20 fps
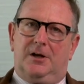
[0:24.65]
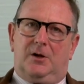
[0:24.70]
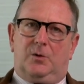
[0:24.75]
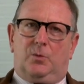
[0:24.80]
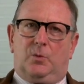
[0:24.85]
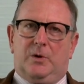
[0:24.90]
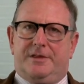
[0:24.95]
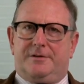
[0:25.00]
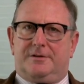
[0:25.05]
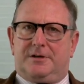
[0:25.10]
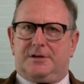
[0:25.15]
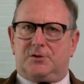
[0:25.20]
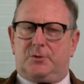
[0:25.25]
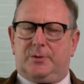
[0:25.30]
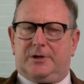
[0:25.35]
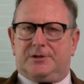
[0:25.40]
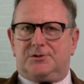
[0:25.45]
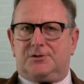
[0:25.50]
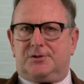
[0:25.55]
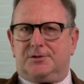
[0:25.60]
whether it's
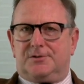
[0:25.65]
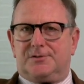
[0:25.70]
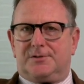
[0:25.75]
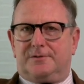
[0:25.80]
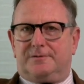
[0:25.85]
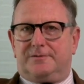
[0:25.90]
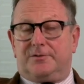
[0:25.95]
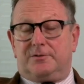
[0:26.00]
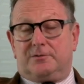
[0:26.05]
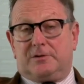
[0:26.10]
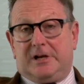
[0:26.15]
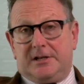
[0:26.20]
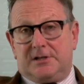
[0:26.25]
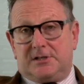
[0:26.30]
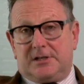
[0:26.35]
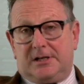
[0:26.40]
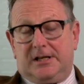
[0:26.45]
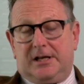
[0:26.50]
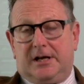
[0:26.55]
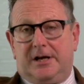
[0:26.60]
questions of the right
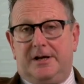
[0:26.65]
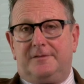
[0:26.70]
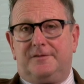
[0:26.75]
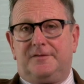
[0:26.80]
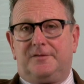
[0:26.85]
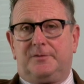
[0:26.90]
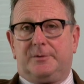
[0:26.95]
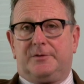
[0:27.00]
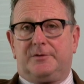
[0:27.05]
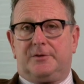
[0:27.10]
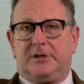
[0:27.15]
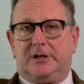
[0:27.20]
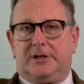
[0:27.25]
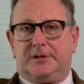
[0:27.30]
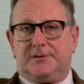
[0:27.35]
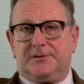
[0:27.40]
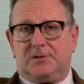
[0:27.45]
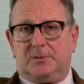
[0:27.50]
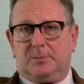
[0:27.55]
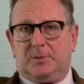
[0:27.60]
to life with
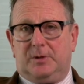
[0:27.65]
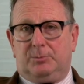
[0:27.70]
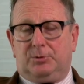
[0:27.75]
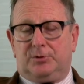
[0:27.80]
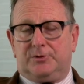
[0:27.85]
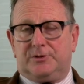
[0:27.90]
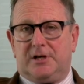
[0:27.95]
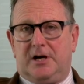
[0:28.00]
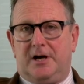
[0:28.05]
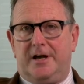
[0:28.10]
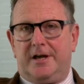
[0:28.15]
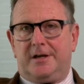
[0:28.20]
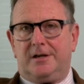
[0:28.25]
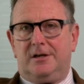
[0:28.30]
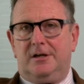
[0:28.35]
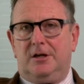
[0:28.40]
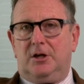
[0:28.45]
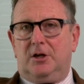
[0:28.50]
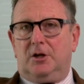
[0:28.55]
regards to people dying,